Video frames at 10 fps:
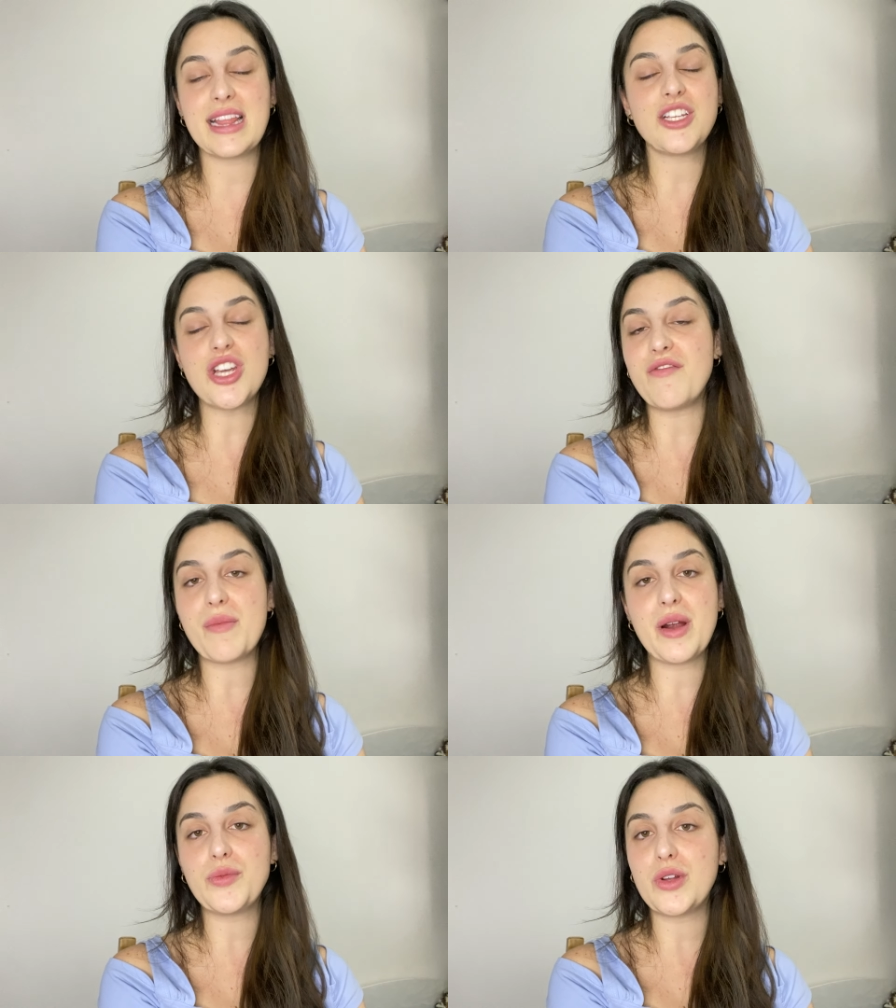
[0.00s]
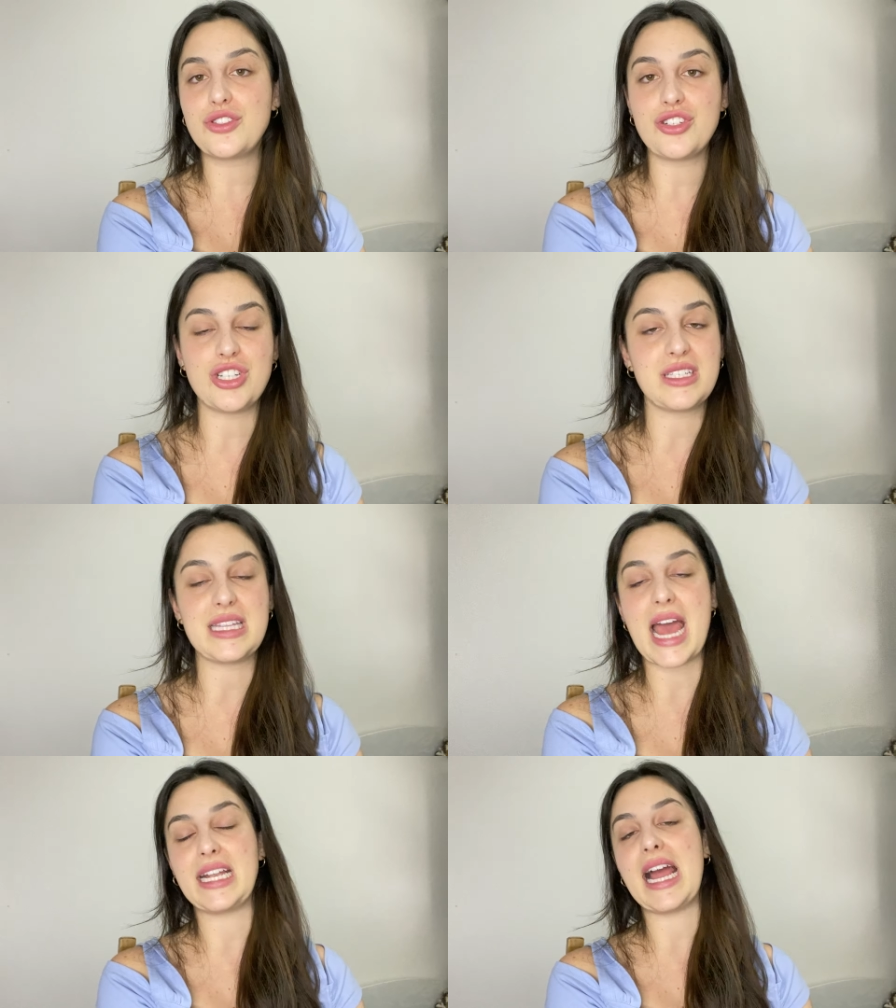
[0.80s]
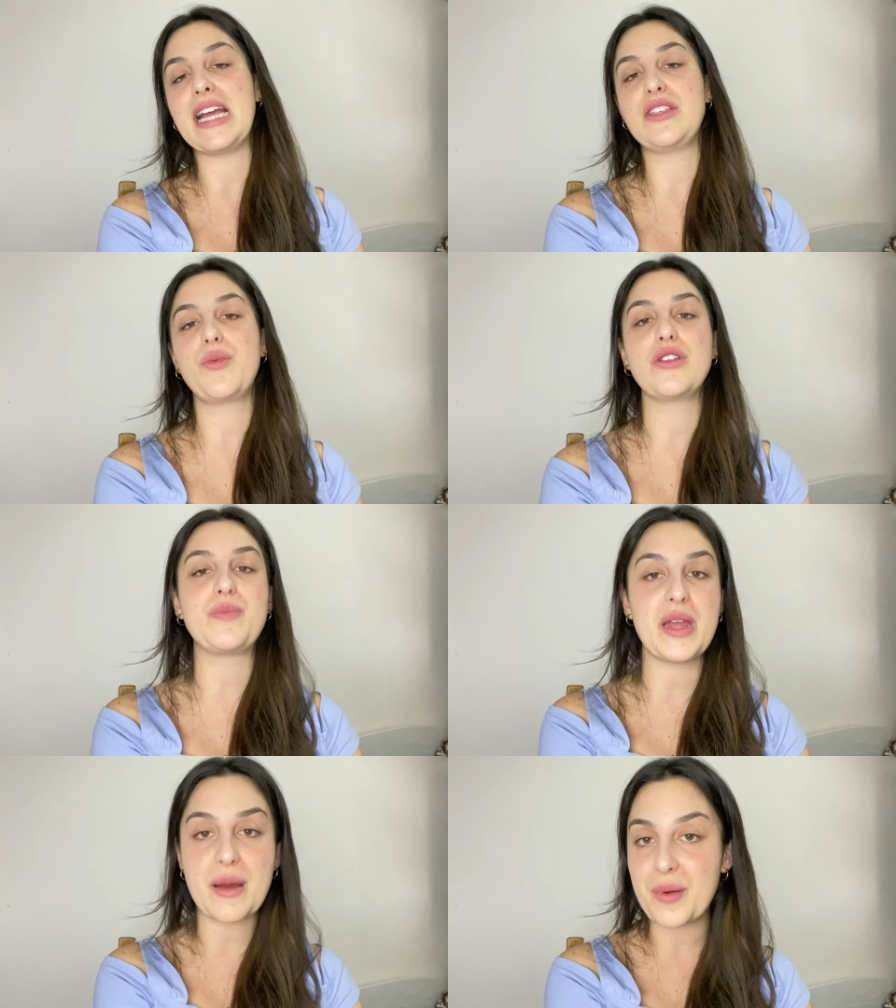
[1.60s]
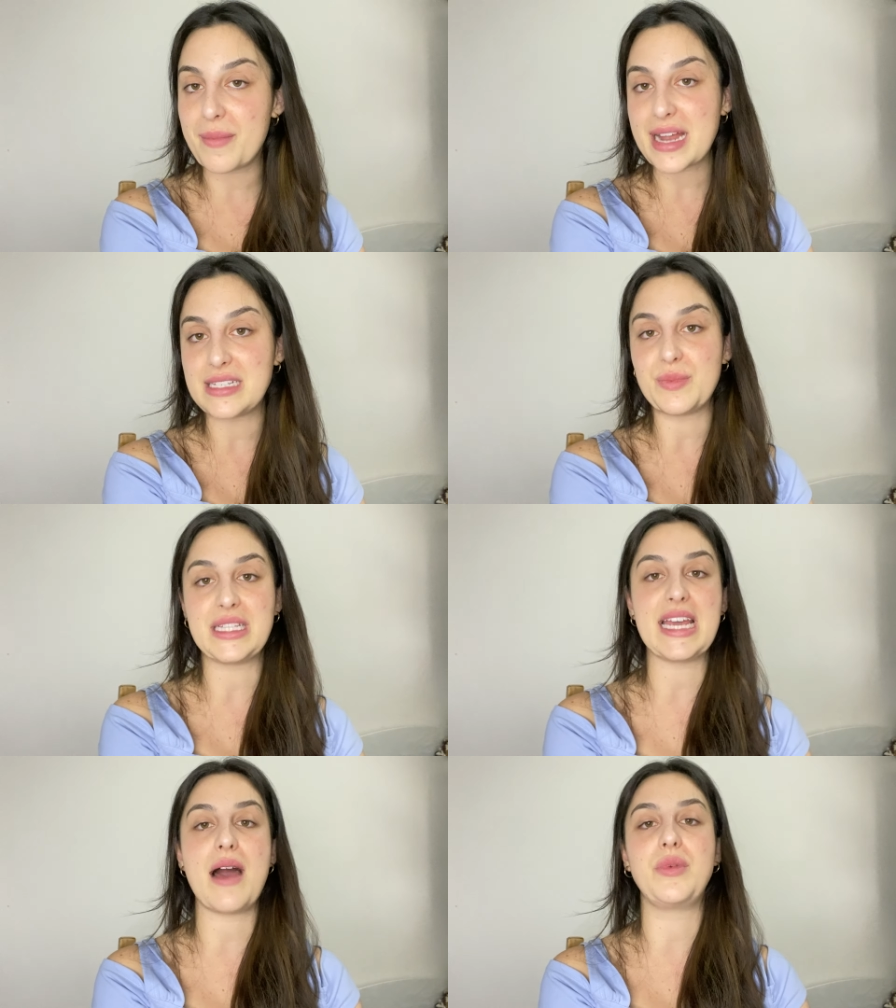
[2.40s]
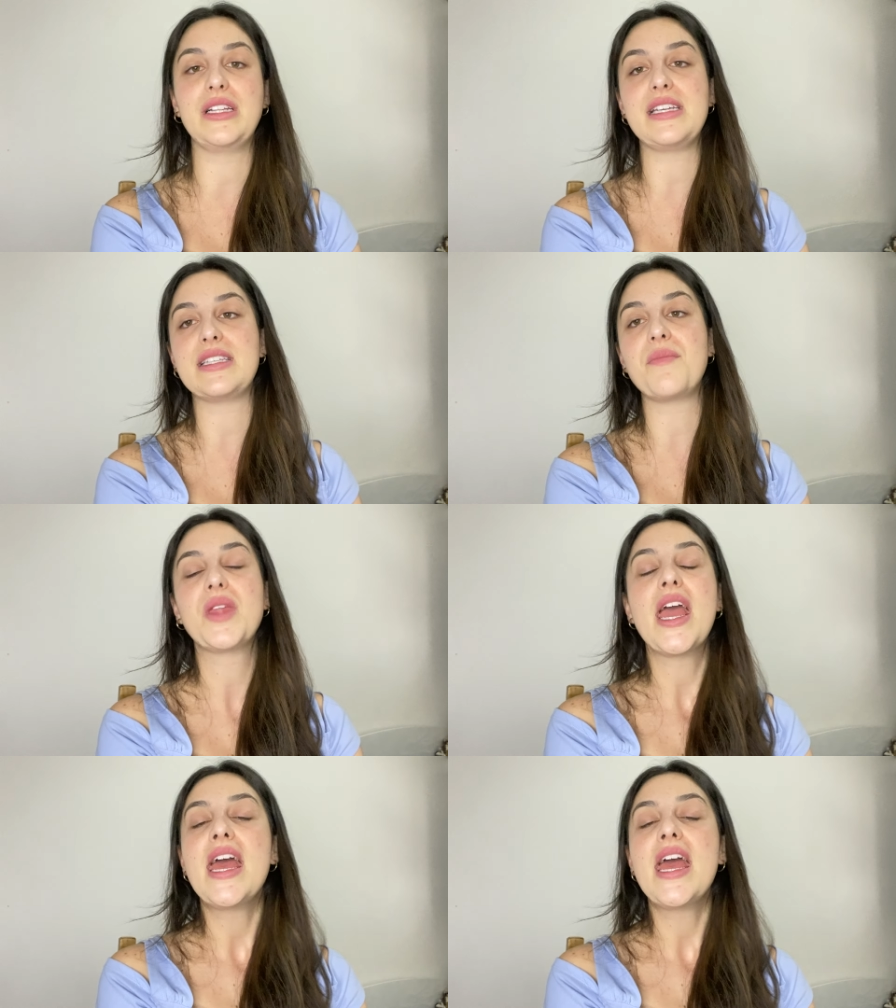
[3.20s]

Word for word: And the Java Burn will do just that, guys. It will speed up your body's metabolism,